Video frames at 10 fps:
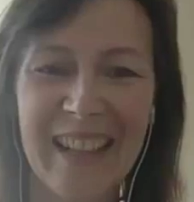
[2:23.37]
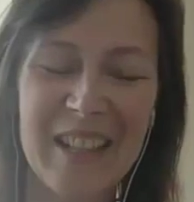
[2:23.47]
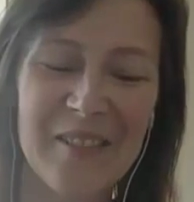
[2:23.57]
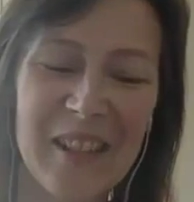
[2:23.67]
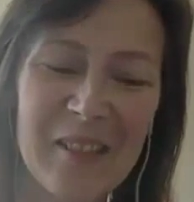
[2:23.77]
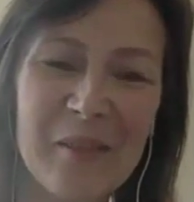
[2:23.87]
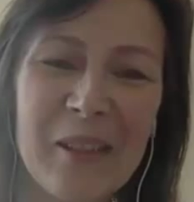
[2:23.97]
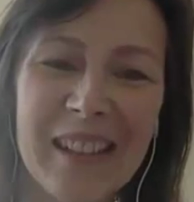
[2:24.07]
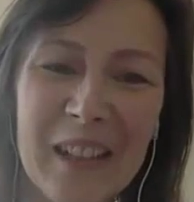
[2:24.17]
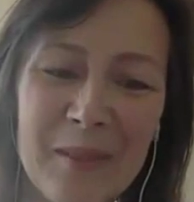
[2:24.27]
that's great. Well,
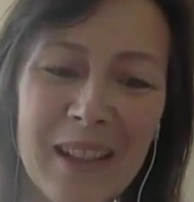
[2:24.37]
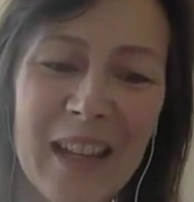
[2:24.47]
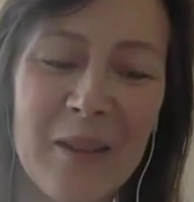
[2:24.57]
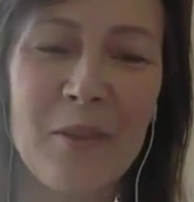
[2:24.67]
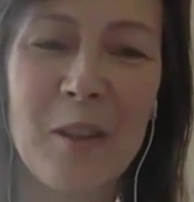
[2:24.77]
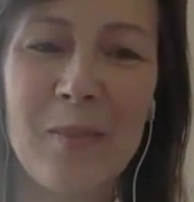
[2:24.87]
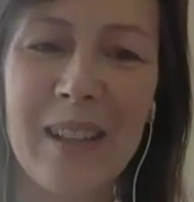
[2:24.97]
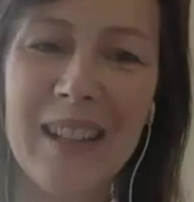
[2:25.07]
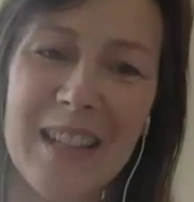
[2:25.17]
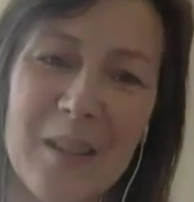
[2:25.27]
welcome again. I'm really
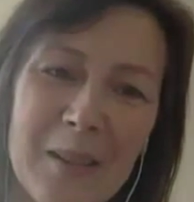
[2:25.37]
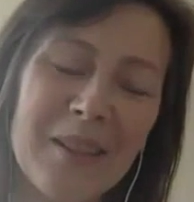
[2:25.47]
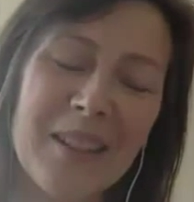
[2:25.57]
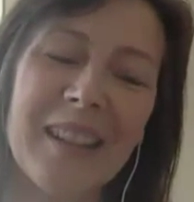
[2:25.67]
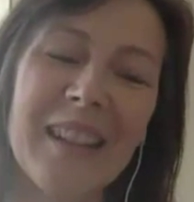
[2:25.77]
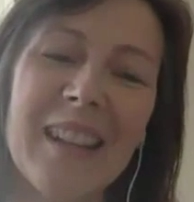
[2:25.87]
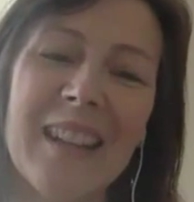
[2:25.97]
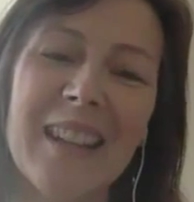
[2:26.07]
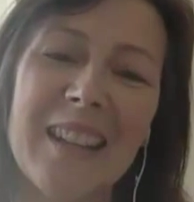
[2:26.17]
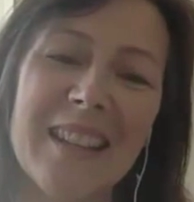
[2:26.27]
pleased to be able to
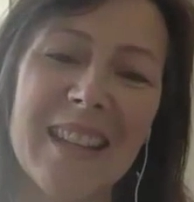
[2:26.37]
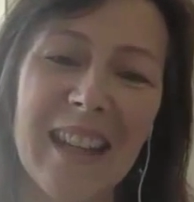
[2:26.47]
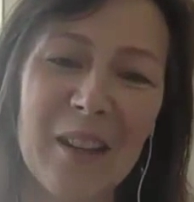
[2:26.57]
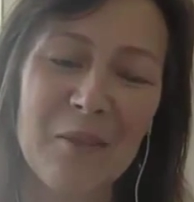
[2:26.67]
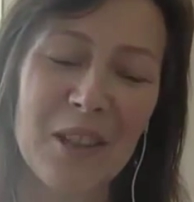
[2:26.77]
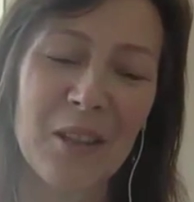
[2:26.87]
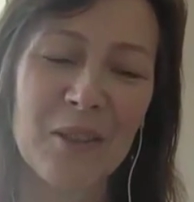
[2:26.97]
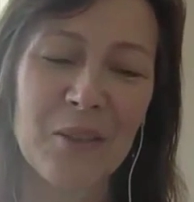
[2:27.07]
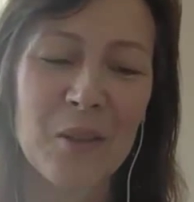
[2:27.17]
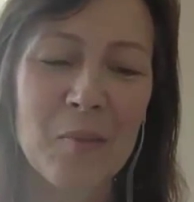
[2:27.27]
sit here with you
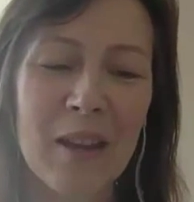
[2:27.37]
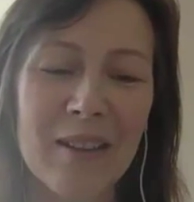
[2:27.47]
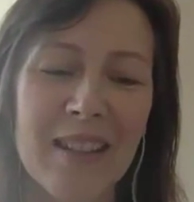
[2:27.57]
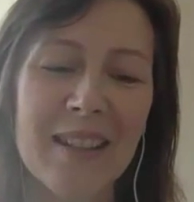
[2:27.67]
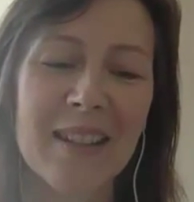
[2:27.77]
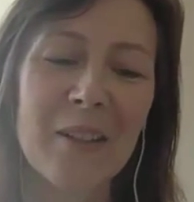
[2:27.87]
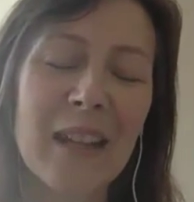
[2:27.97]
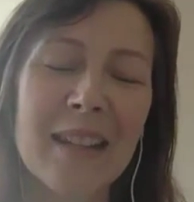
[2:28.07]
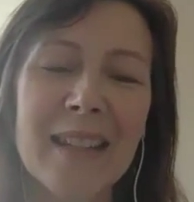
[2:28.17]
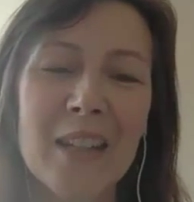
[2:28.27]
and talk about it. So
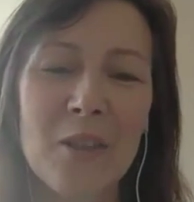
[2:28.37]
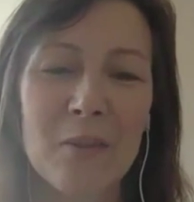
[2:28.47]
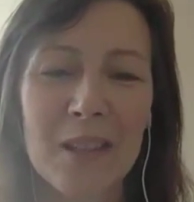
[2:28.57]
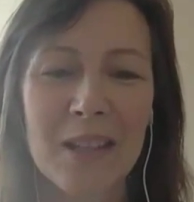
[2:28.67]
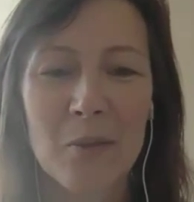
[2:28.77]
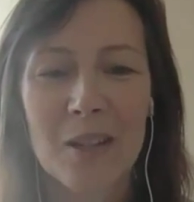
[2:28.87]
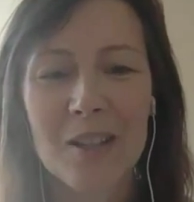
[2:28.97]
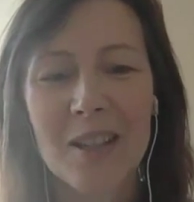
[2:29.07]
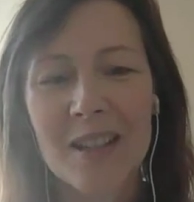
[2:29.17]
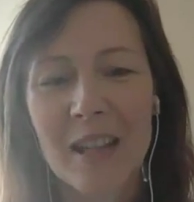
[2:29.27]
let's get straight with these
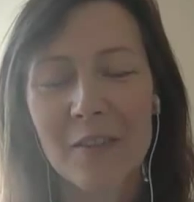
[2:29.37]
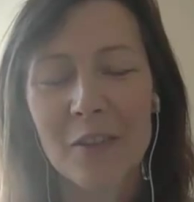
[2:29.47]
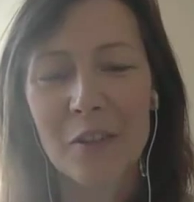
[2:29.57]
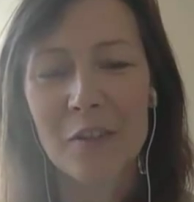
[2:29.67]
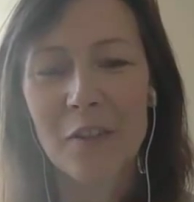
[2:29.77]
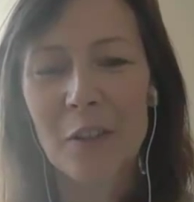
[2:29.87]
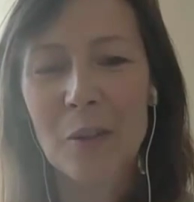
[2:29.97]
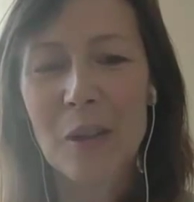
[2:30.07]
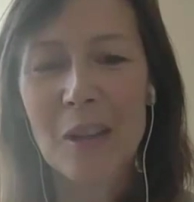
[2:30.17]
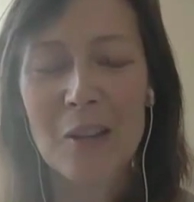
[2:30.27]
questions. I've got a
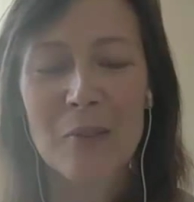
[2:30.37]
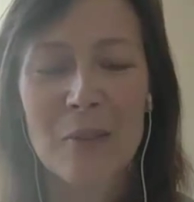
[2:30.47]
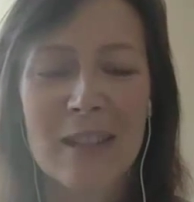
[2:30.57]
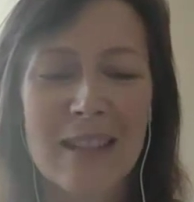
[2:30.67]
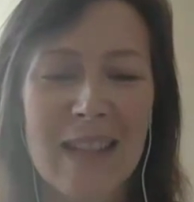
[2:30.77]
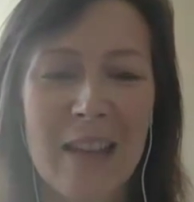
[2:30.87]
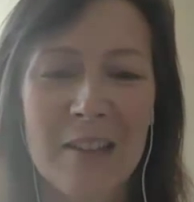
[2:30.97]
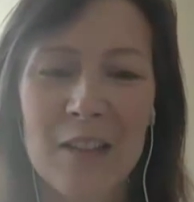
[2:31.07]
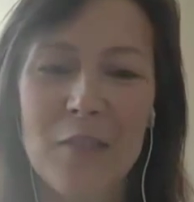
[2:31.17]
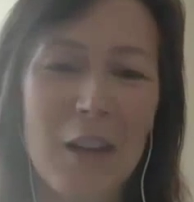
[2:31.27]
few written
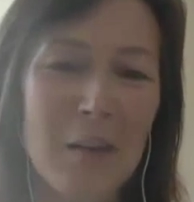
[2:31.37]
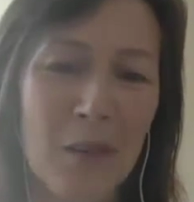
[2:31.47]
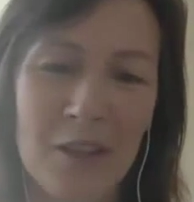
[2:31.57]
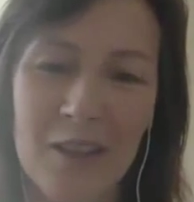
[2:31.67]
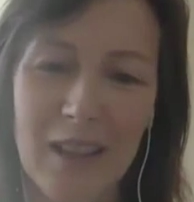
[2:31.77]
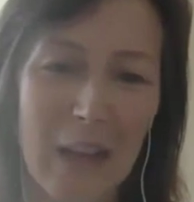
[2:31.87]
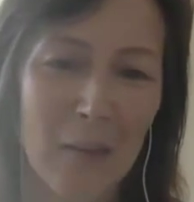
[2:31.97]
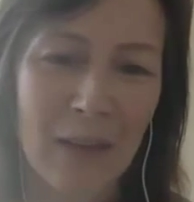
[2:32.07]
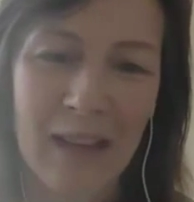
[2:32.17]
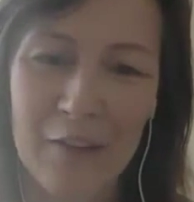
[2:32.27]
down. It's very much the
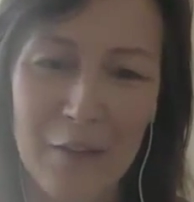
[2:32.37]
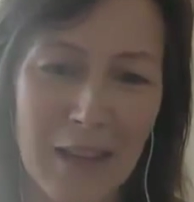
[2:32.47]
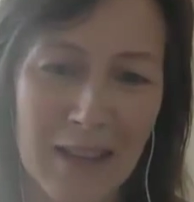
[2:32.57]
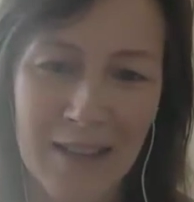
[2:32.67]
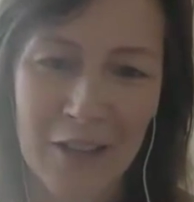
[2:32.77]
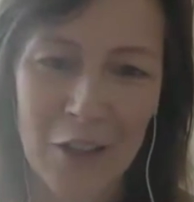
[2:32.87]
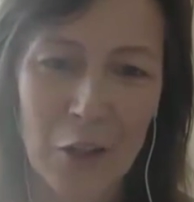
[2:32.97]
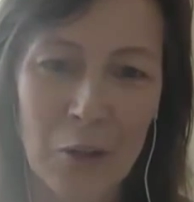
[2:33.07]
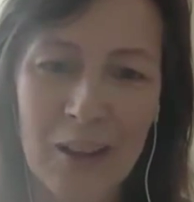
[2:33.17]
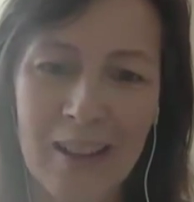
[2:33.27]
Gabriella-Vanessa
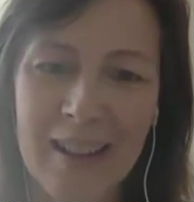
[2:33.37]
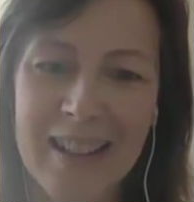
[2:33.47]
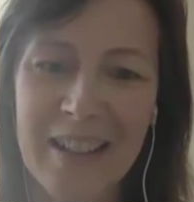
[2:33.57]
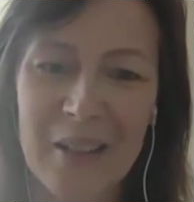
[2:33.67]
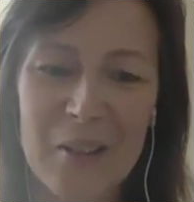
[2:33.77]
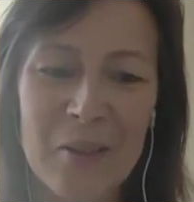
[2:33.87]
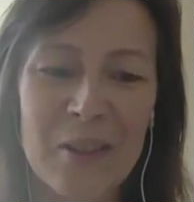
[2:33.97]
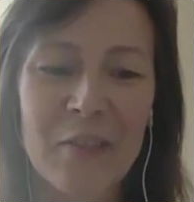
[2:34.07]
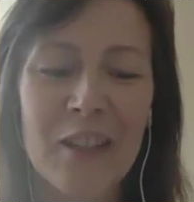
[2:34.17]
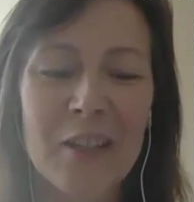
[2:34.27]
show. So
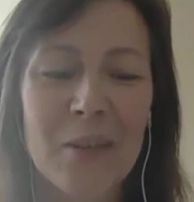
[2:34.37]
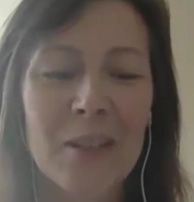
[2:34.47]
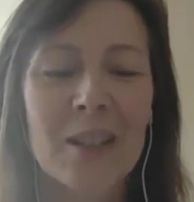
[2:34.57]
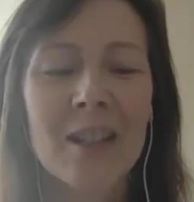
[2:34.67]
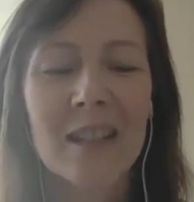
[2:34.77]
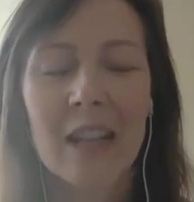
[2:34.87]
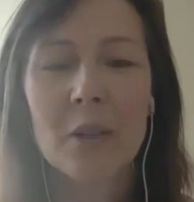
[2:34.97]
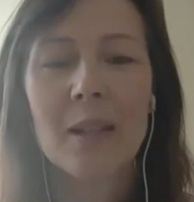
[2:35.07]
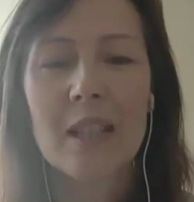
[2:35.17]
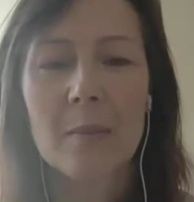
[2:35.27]
the first question is, can
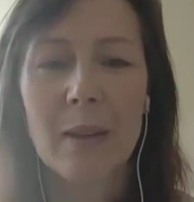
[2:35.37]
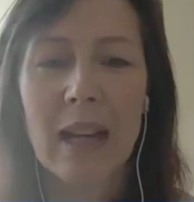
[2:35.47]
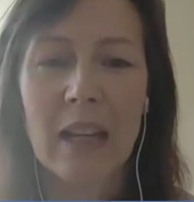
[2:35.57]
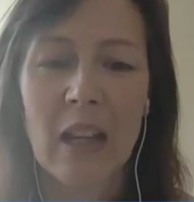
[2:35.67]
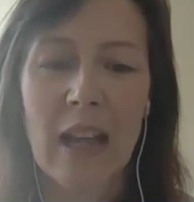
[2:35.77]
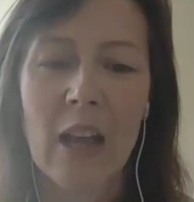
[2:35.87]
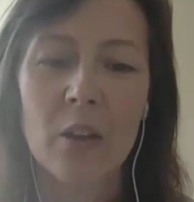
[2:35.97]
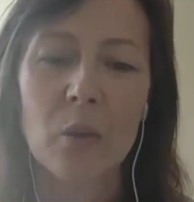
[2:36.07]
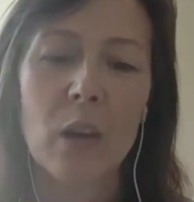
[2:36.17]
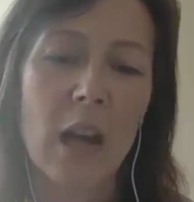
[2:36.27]
you explain how
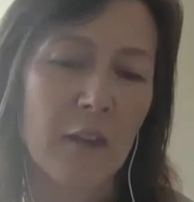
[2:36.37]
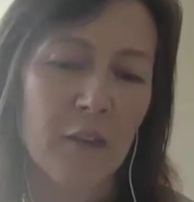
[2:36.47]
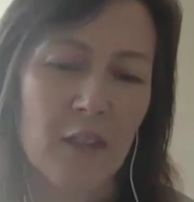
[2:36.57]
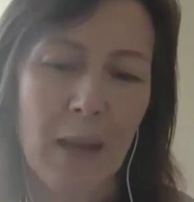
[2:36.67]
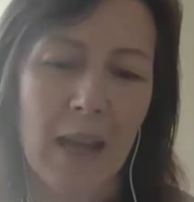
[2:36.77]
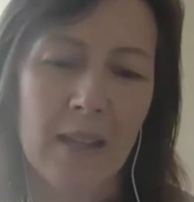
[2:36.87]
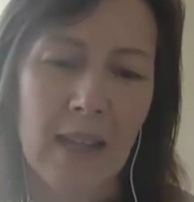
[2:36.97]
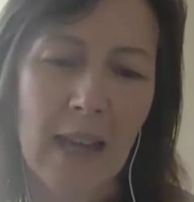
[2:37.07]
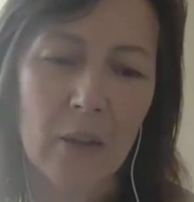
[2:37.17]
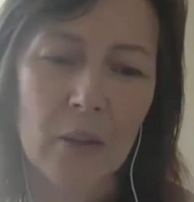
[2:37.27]
your life has panned
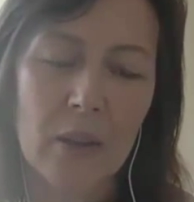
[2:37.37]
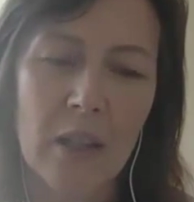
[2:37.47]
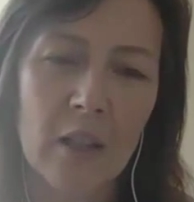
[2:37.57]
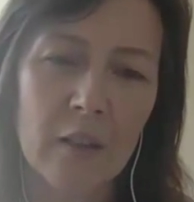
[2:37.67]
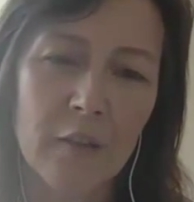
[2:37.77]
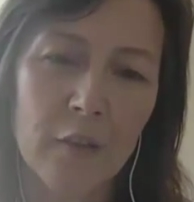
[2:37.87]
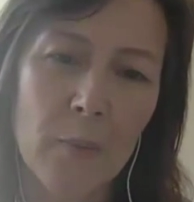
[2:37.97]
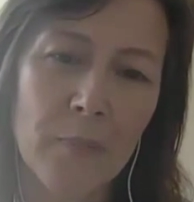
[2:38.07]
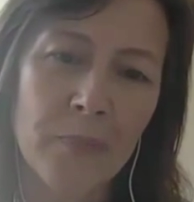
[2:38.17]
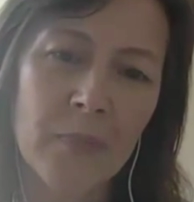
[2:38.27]
out
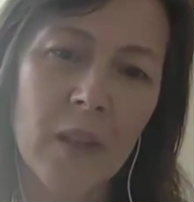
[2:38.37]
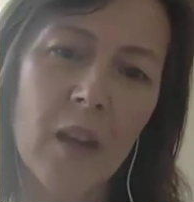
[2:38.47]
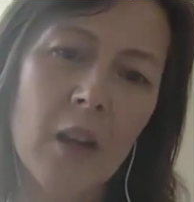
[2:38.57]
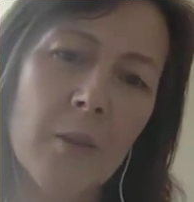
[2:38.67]
from